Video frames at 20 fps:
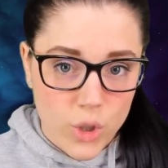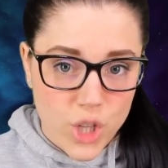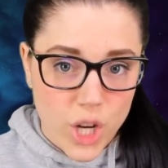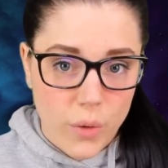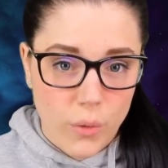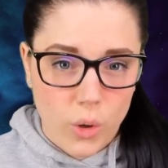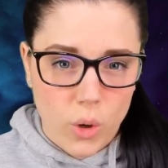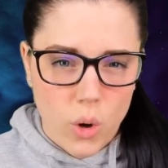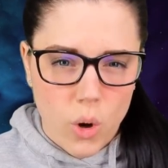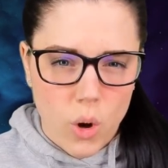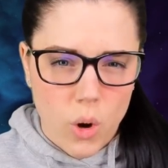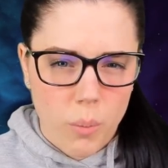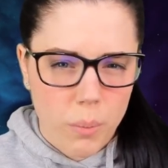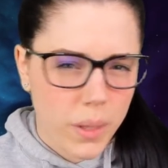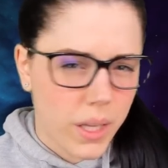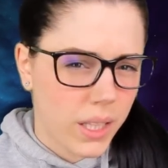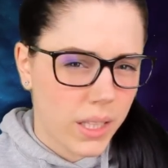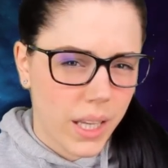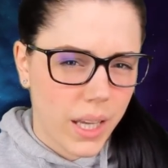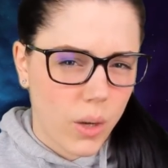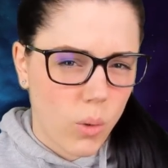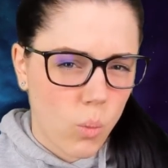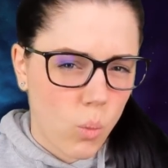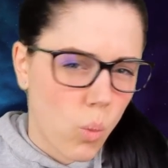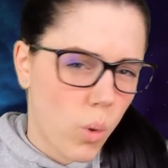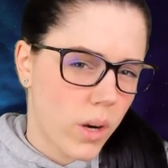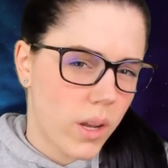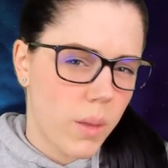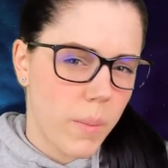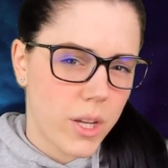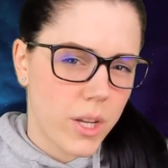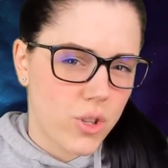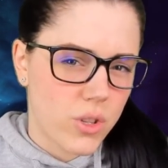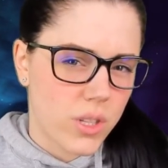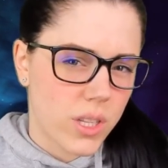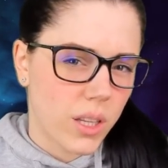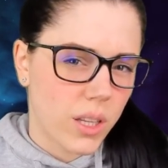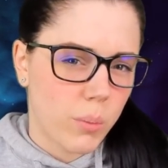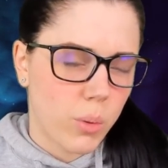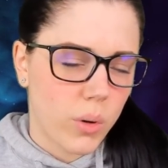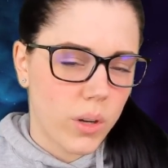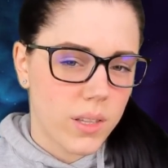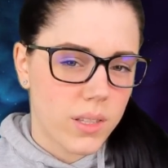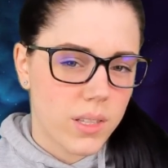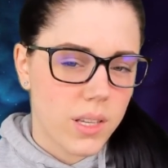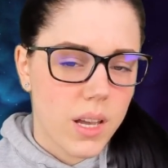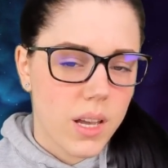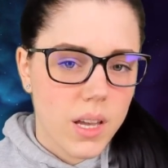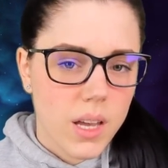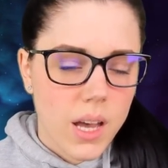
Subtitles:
which I recall being like one of the major selling points.